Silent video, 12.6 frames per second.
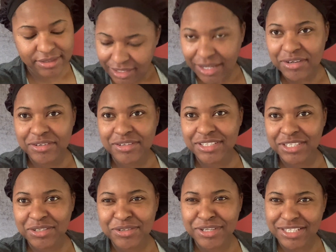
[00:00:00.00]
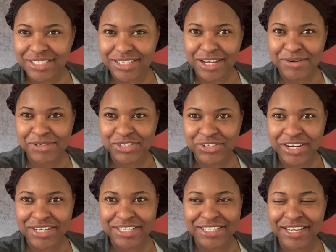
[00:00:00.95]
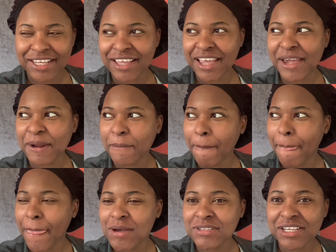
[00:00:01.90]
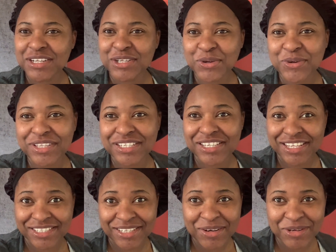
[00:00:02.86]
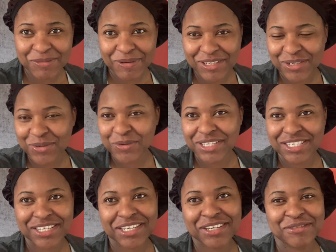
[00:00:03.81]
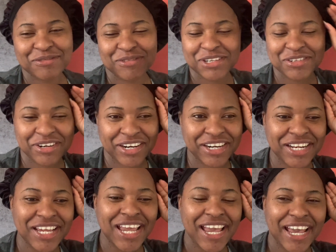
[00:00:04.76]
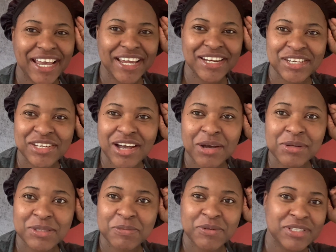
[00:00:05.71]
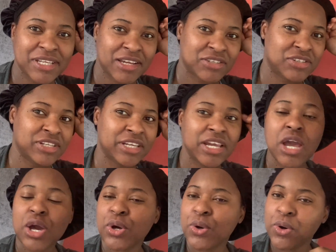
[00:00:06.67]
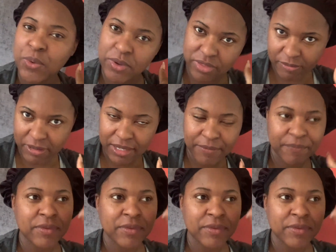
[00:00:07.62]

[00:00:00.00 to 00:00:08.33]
I know, you know, yesterday I was trying to say that I was gonna cook that. Yesterday I was meant to cook the chicken feet, right? And y'all was supposed to actually cook with me,